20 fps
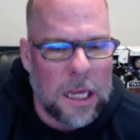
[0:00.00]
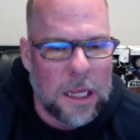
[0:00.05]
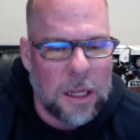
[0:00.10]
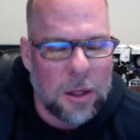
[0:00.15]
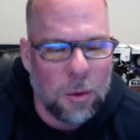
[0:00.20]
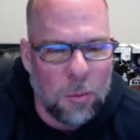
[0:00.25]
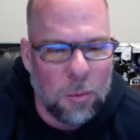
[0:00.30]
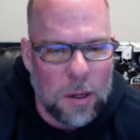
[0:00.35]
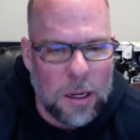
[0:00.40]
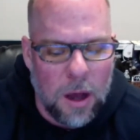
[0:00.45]

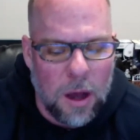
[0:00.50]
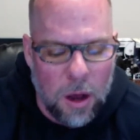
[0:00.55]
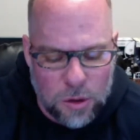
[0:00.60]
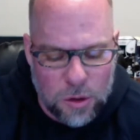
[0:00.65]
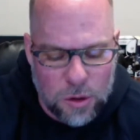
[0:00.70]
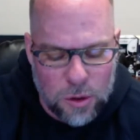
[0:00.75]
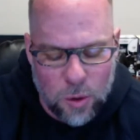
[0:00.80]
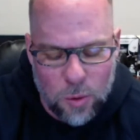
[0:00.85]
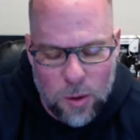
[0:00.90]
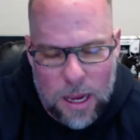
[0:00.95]
And we
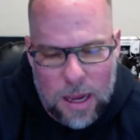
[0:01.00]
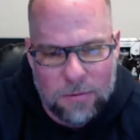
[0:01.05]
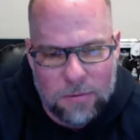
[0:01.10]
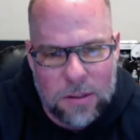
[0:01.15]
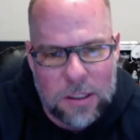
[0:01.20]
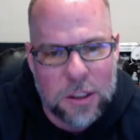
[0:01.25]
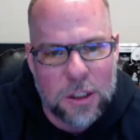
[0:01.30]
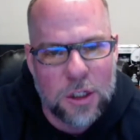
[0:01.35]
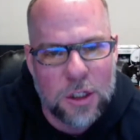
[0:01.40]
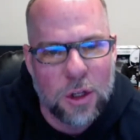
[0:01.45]
also have
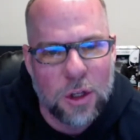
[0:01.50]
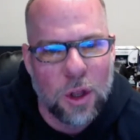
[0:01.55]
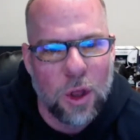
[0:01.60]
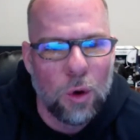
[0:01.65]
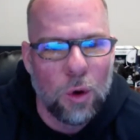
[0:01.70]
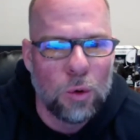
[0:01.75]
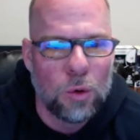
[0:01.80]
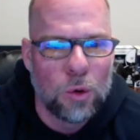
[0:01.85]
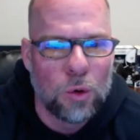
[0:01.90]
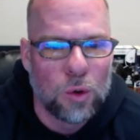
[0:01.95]

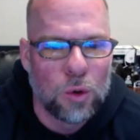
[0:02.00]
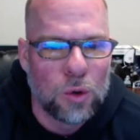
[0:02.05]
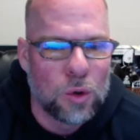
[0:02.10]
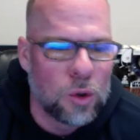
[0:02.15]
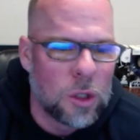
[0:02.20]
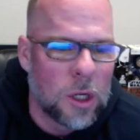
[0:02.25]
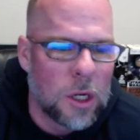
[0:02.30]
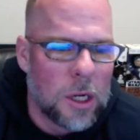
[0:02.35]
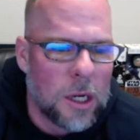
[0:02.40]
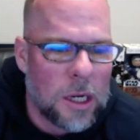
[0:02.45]

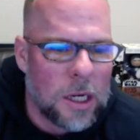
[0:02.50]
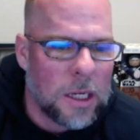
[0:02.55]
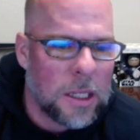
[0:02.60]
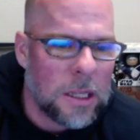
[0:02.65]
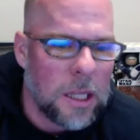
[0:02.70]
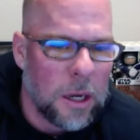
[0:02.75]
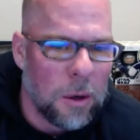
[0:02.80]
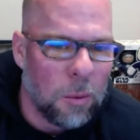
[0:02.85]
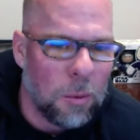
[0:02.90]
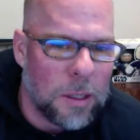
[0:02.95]
disclosures
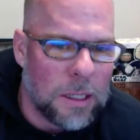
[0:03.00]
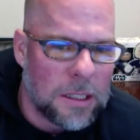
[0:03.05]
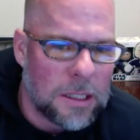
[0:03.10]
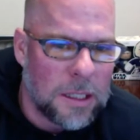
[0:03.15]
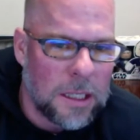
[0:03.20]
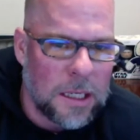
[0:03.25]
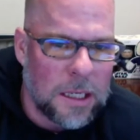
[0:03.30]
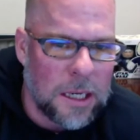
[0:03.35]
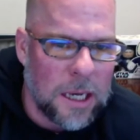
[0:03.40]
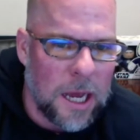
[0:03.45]
that we
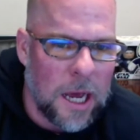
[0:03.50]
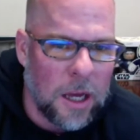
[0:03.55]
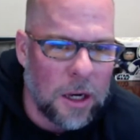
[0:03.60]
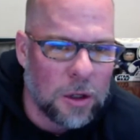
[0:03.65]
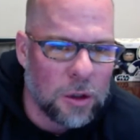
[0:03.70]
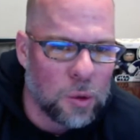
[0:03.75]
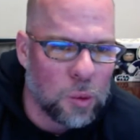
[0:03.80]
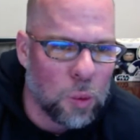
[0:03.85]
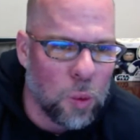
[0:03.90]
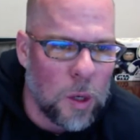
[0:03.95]
send out
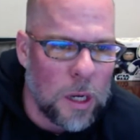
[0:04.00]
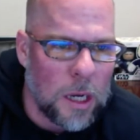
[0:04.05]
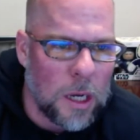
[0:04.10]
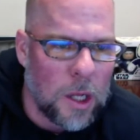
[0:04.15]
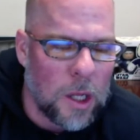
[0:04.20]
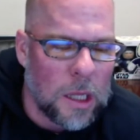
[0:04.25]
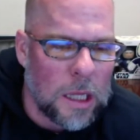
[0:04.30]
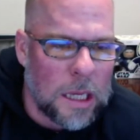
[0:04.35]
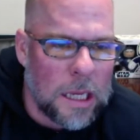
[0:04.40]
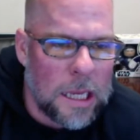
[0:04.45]
as
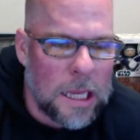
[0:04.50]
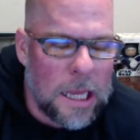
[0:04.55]
well.